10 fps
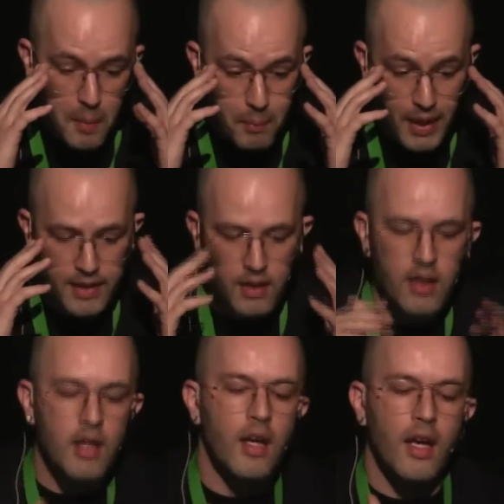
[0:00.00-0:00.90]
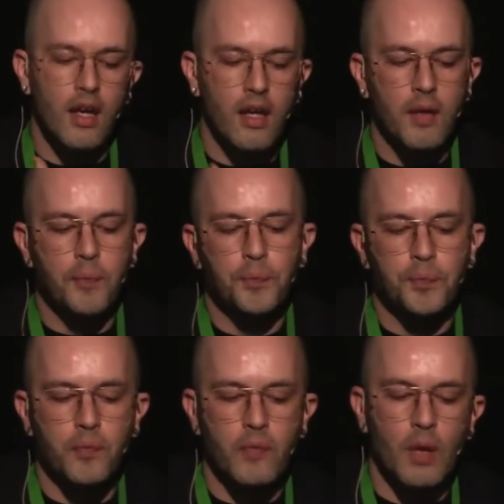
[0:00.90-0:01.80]
But
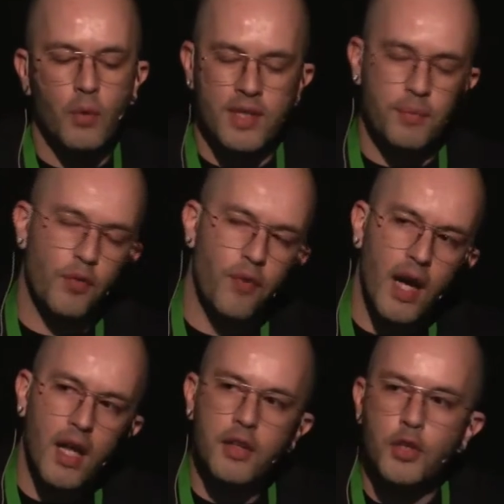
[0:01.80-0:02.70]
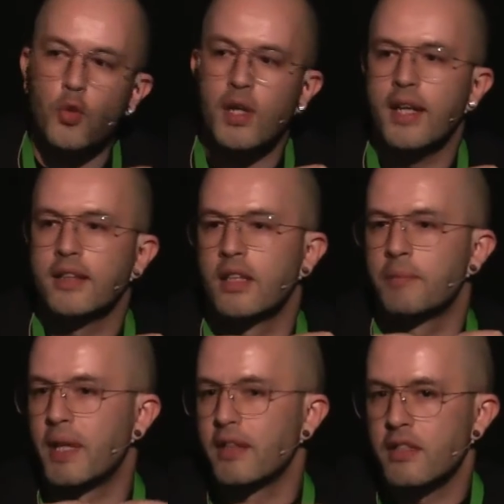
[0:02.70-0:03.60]
with the profile, you will get the
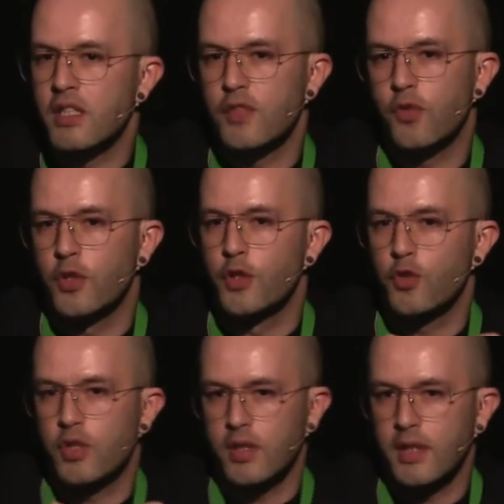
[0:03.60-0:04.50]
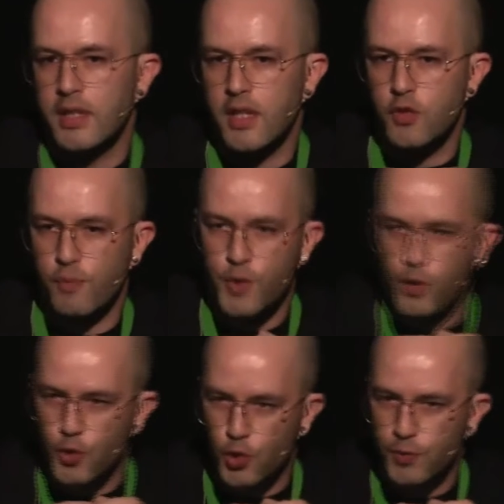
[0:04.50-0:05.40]
dependencies for using the JSON
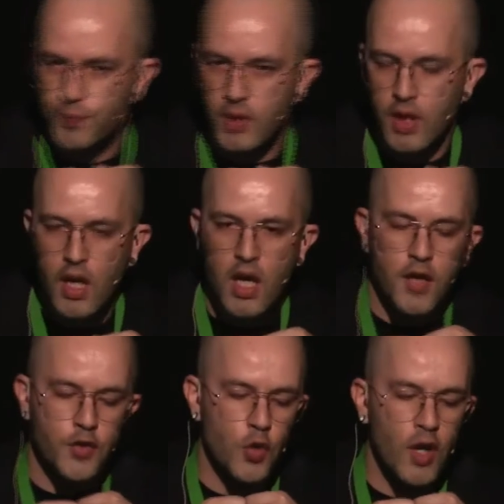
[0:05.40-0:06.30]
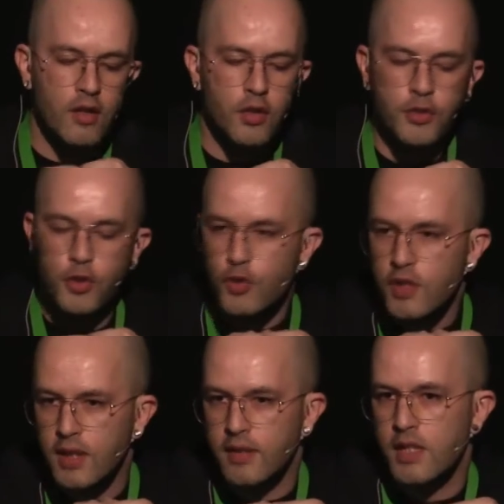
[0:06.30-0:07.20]
views. If you are not
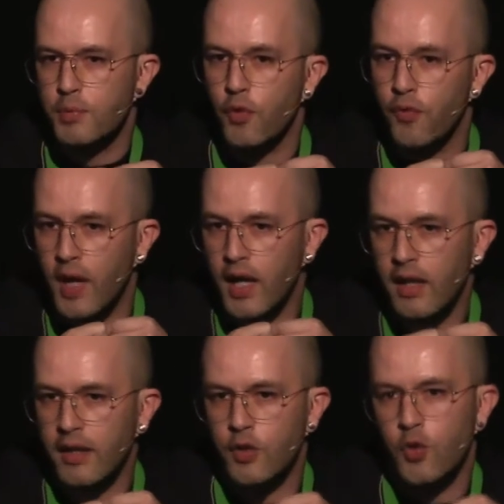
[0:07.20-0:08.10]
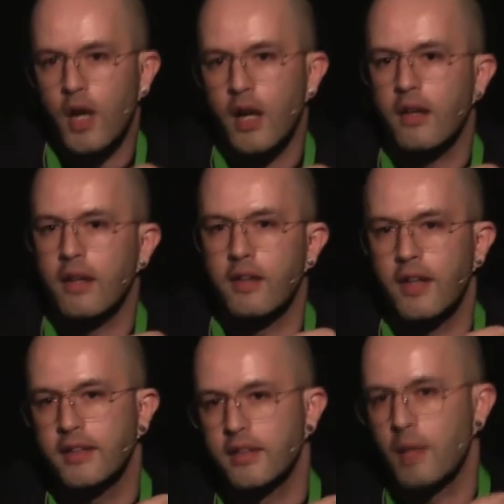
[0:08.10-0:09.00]
using this profile and you are
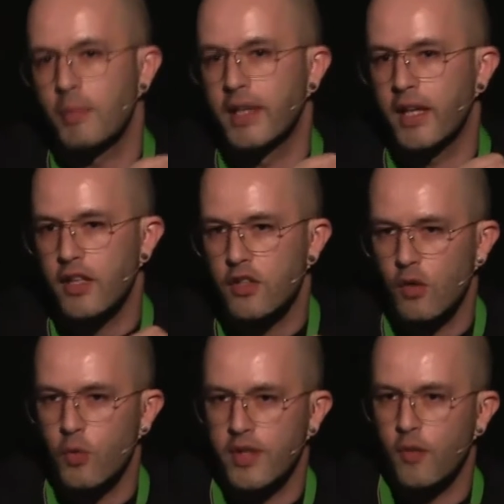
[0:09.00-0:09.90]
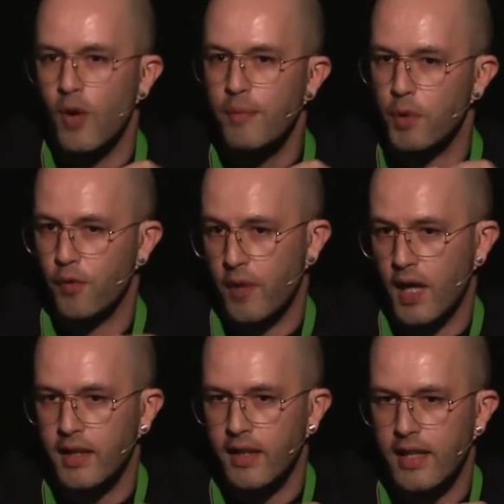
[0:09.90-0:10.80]
creating an application with the web
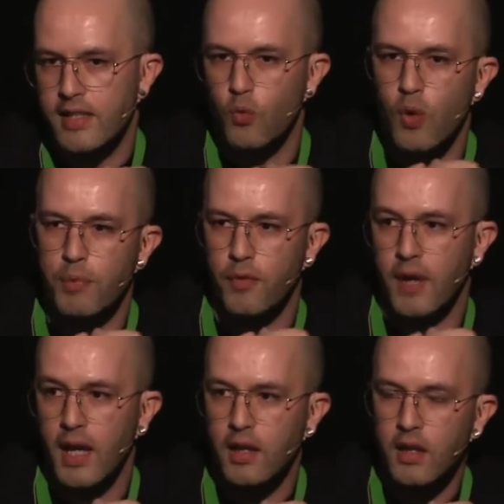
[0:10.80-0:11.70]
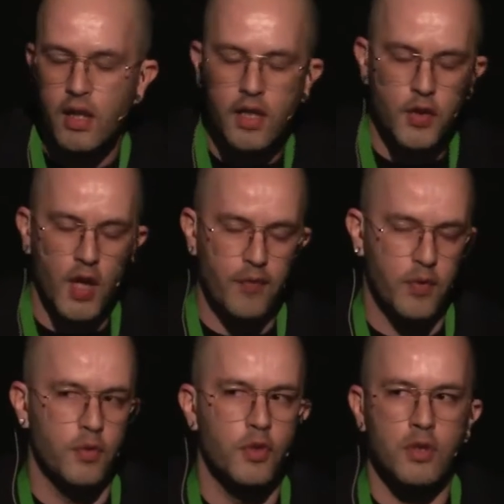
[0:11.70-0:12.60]
profile, the classic web profile, you
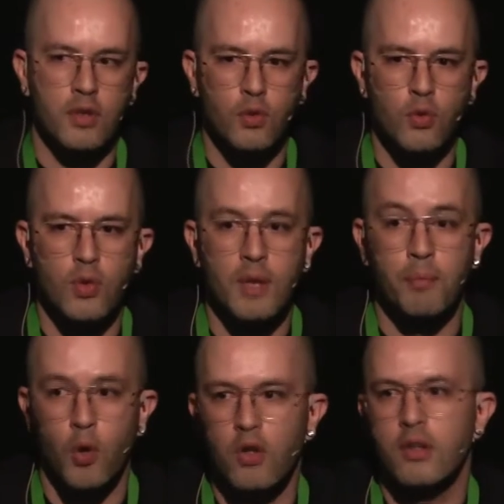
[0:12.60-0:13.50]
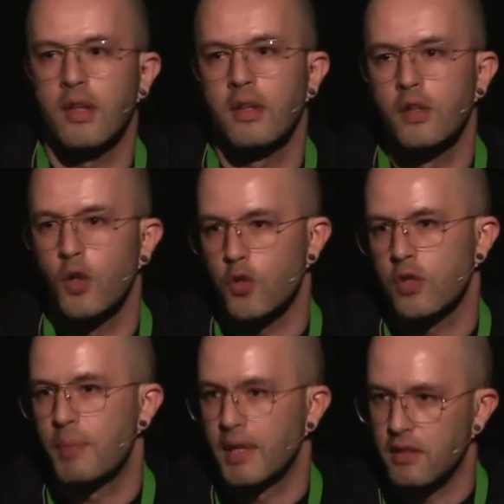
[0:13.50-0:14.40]
have to import those
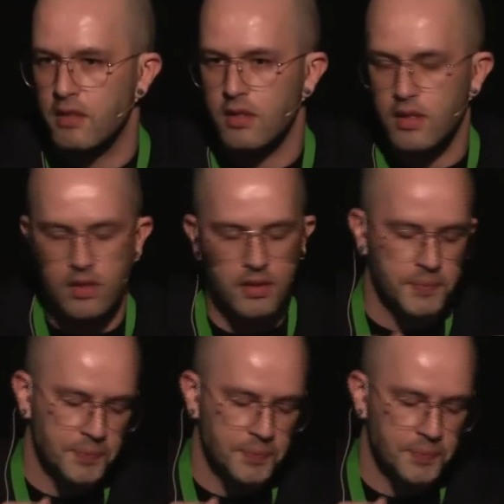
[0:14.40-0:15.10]
dependencies.